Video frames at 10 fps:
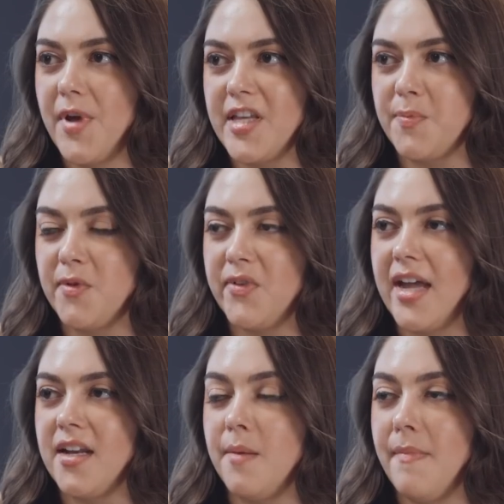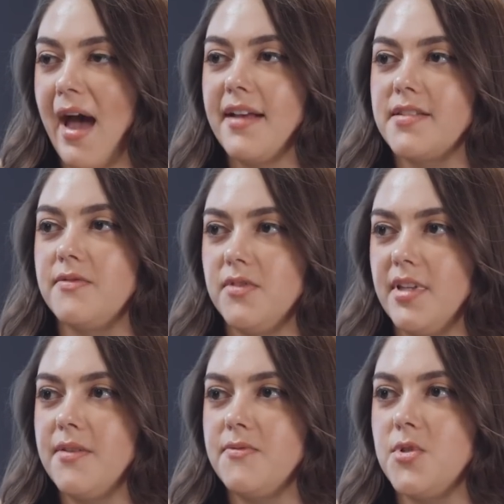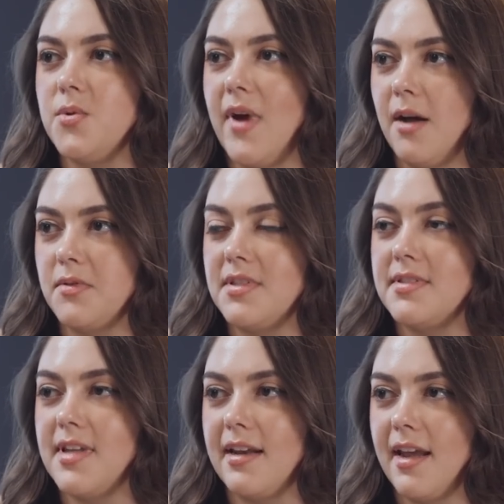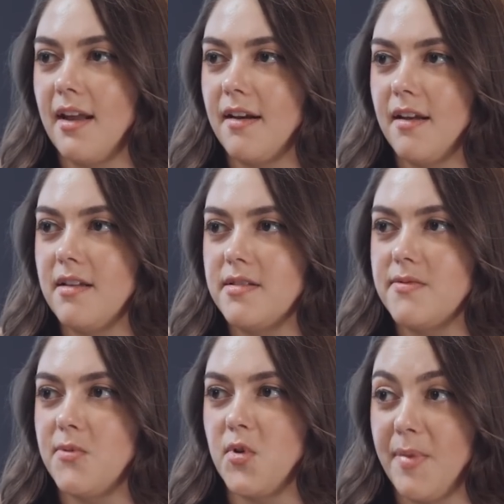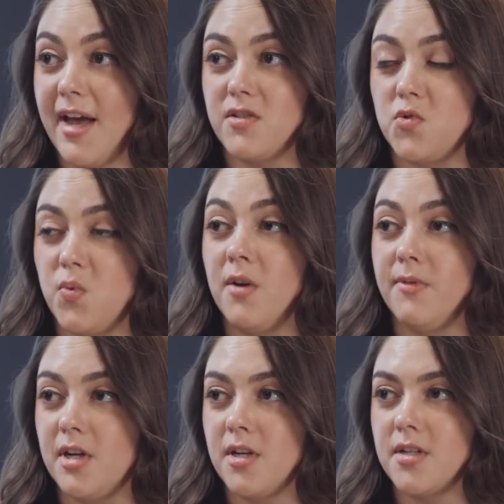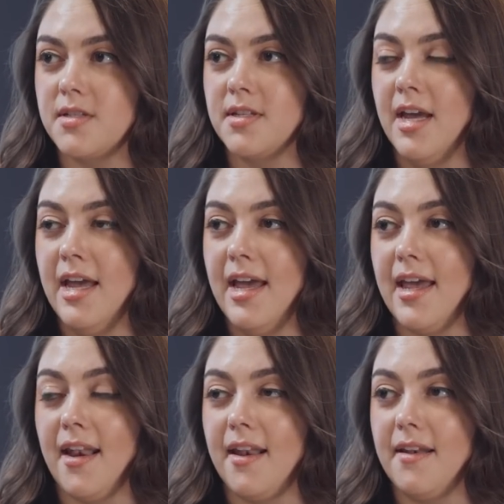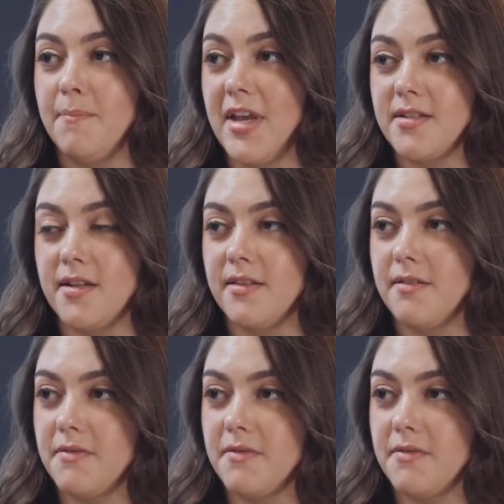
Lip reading: has provided a massive lift to House and Senate candidates for the past 12 years. And based on the